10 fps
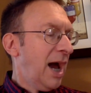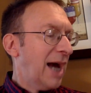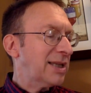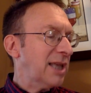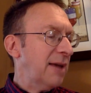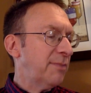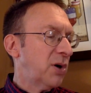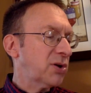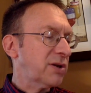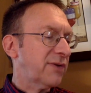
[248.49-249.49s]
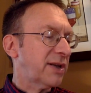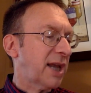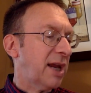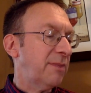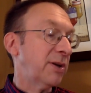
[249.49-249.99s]
I slept most of the
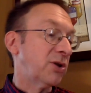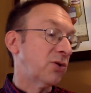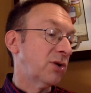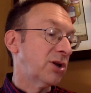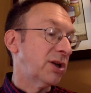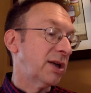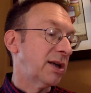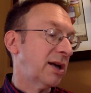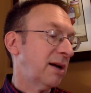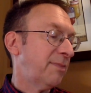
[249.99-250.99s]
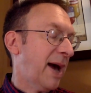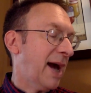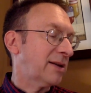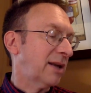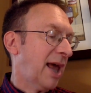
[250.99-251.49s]
day, but Georgie didn't come
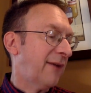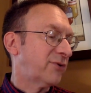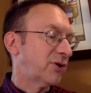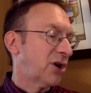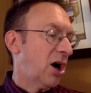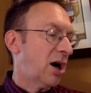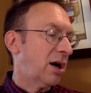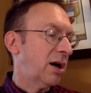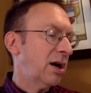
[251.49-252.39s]
back till after dark.